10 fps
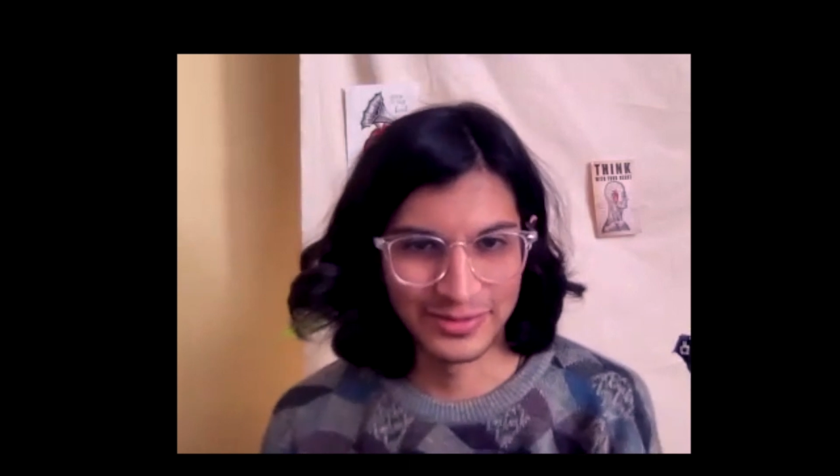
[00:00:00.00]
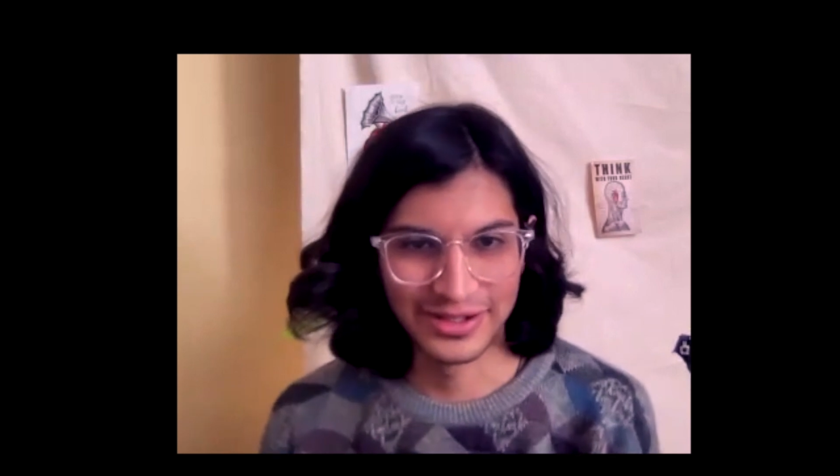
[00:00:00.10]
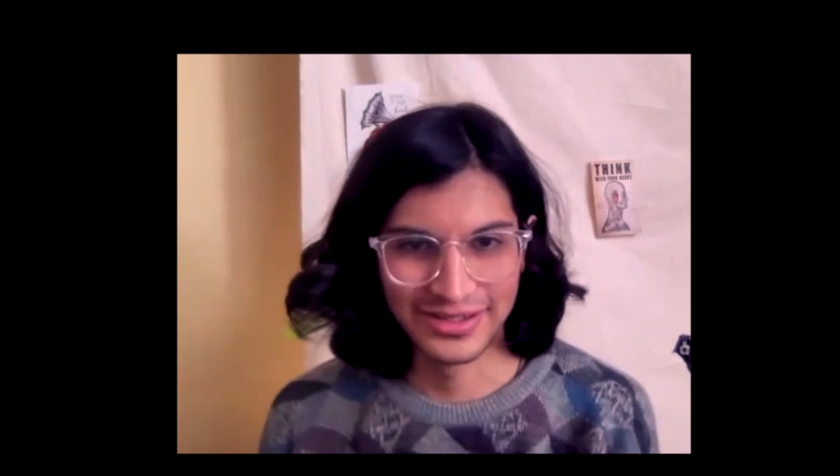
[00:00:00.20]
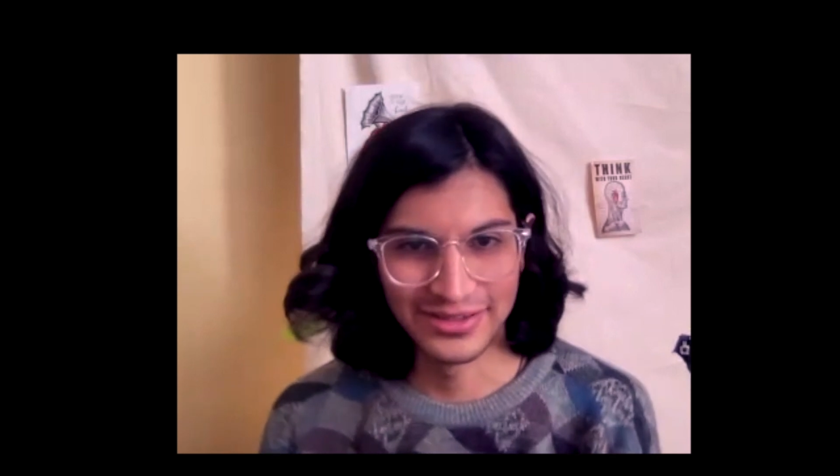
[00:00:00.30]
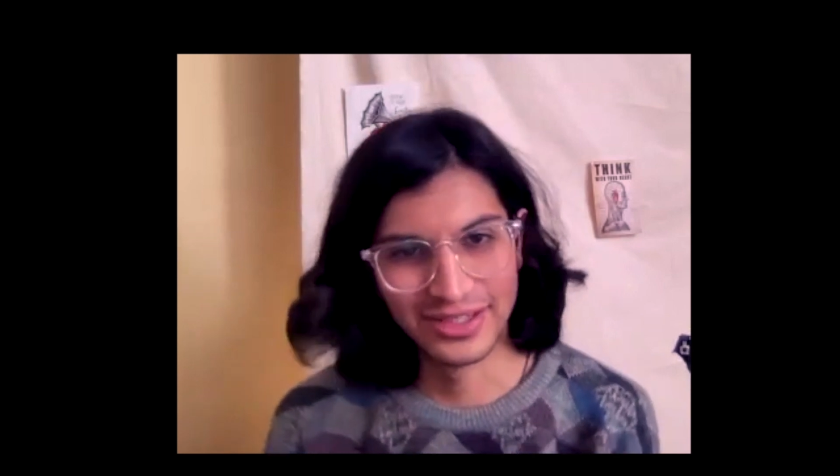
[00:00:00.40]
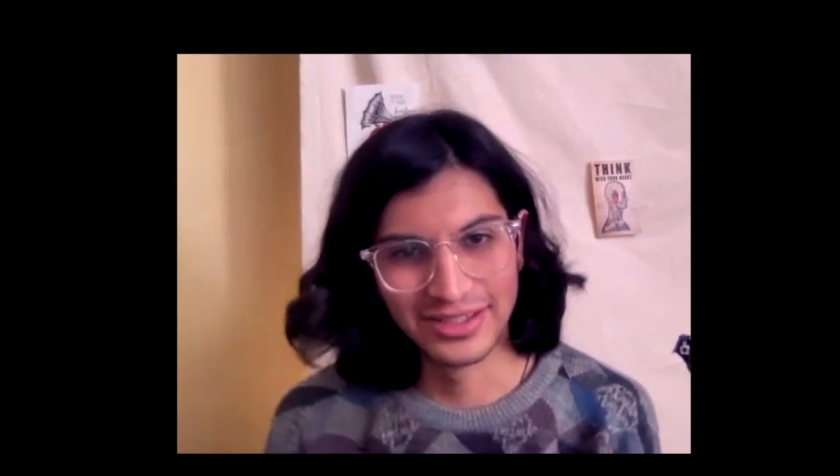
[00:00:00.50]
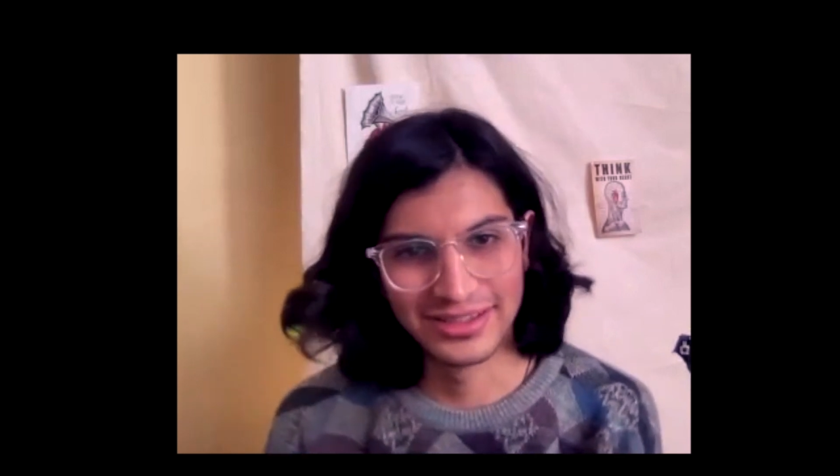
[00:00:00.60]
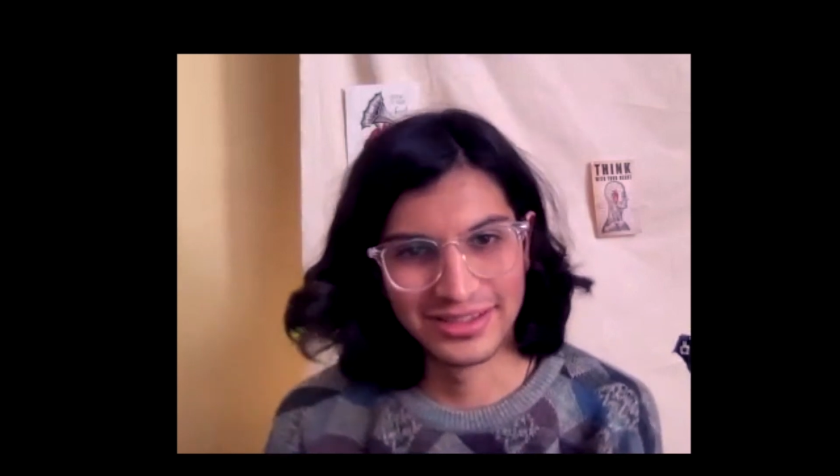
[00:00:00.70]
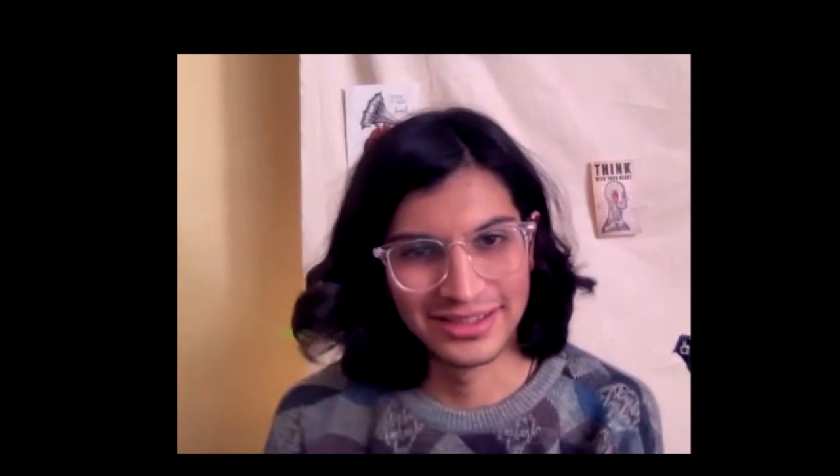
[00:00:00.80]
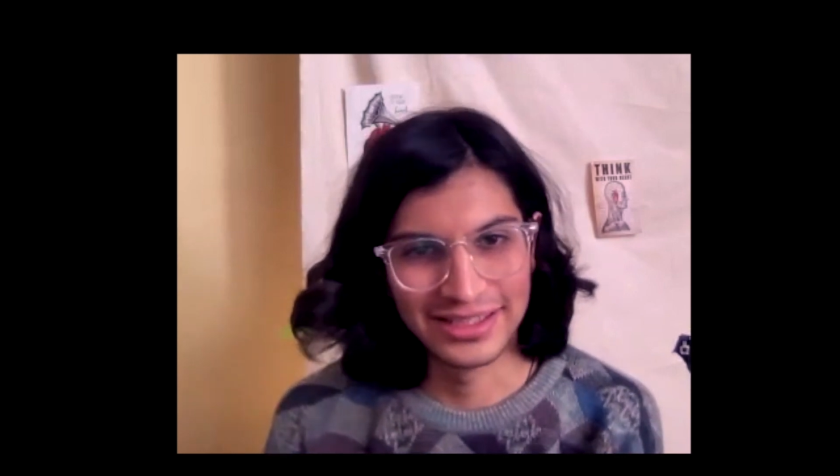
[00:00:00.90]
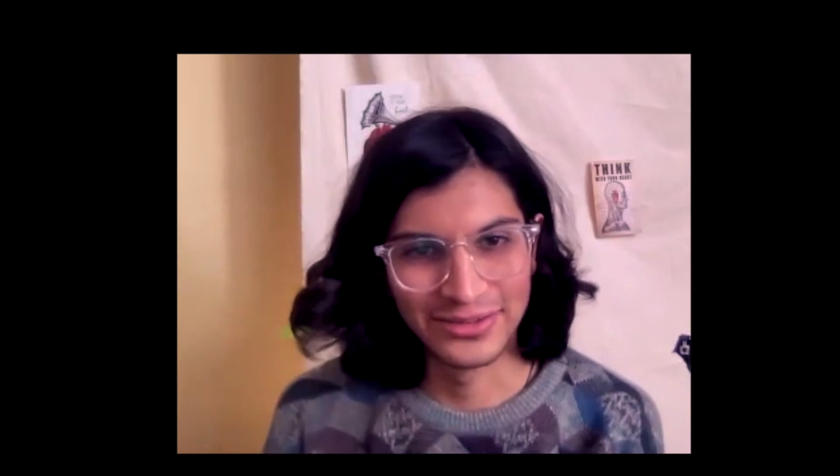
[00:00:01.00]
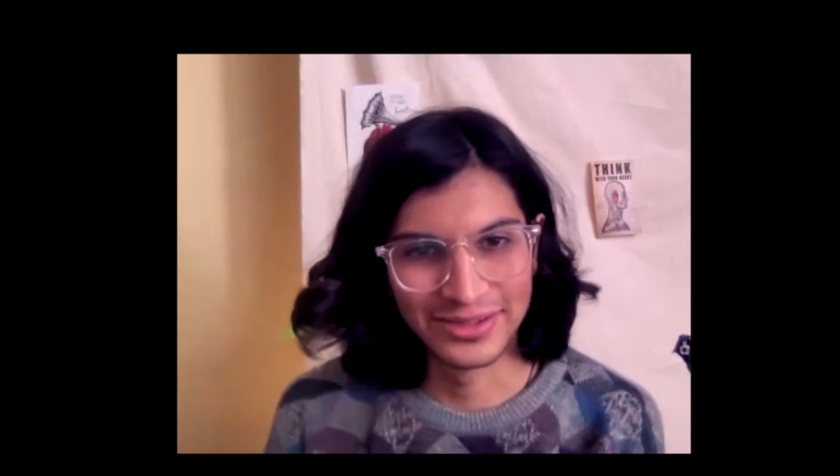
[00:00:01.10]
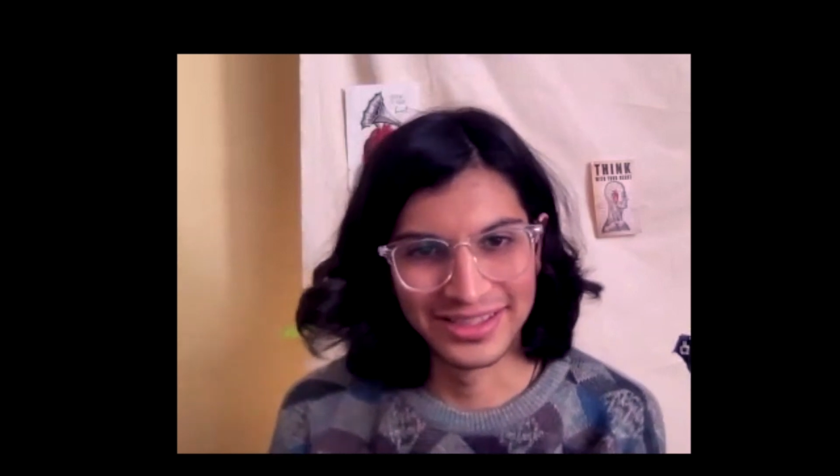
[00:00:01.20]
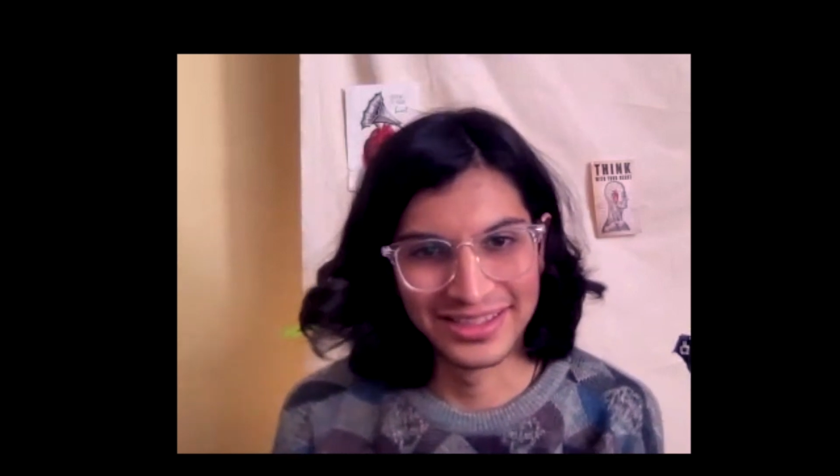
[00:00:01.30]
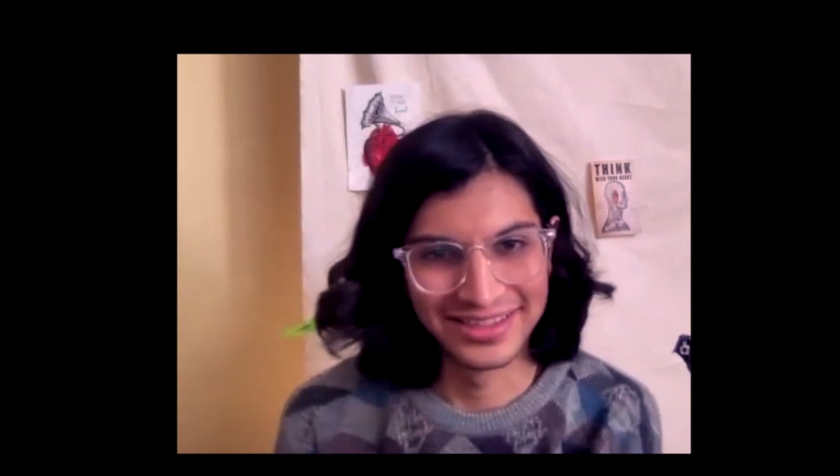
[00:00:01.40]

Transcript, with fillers: parts of it equally.